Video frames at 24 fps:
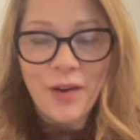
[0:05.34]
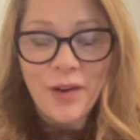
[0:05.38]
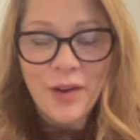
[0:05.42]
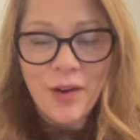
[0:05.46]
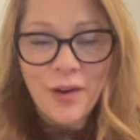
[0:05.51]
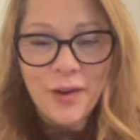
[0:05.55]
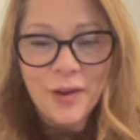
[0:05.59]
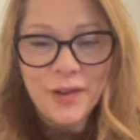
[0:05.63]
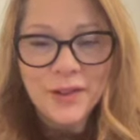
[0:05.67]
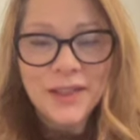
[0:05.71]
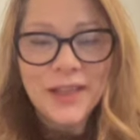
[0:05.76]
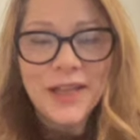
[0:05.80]

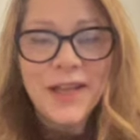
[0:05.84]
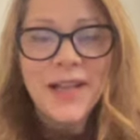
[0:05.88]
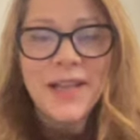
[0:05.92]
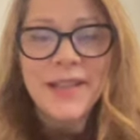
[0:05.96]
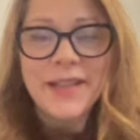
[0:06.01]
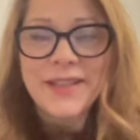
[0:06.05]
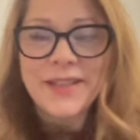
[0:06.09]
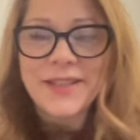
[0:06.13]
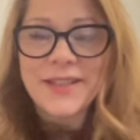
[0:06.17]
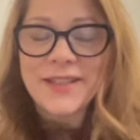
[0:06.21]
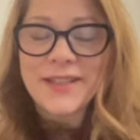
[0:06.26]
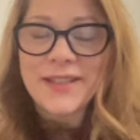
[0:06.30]
Kong,
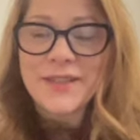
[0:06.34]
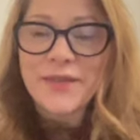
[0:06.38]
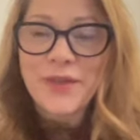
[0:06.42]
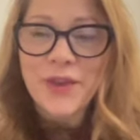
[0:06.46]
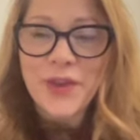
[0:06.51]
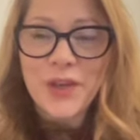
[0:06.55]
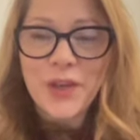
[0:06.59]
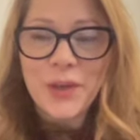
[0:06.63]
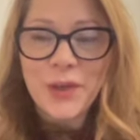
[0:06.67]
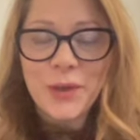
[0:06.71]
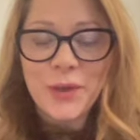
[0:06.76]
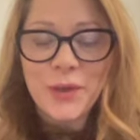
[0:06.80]
this is for
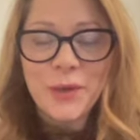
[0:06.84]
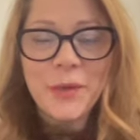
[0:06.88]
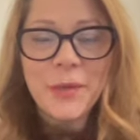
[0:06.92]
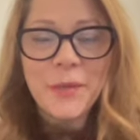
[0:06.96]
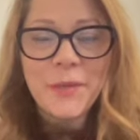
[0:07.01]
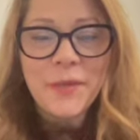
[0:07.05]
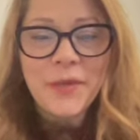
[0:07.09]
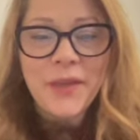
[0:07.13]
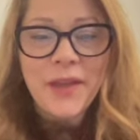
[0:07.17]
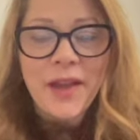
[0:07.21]
you.